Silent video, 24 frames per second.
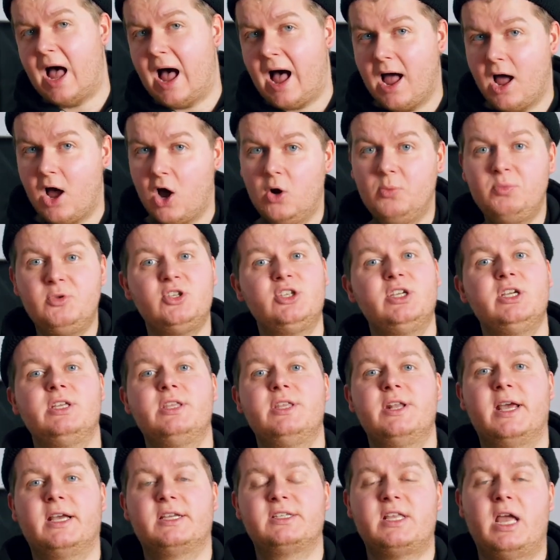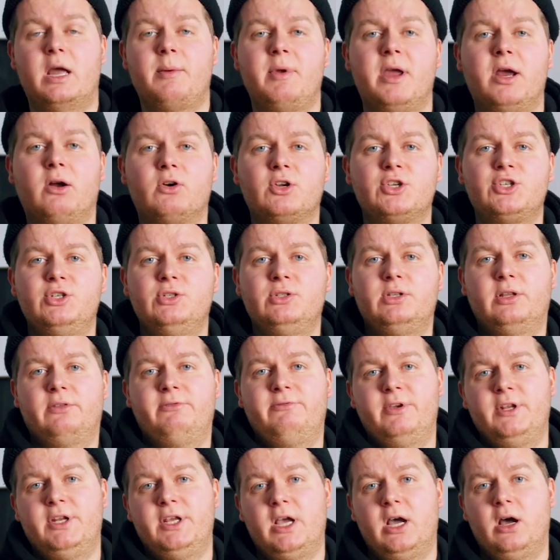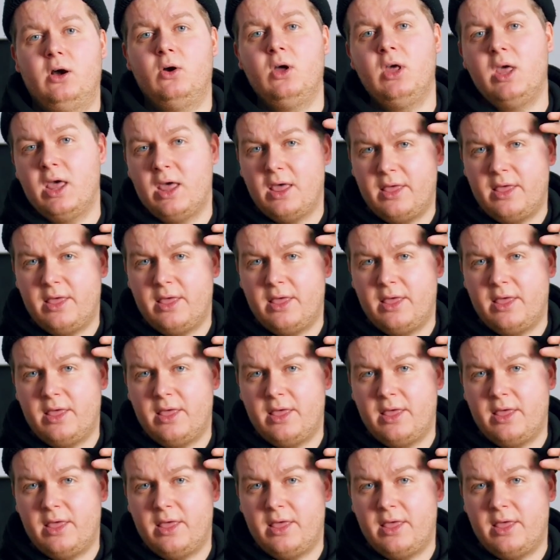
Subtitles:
I hope to see you the next time here on Shoot That Video.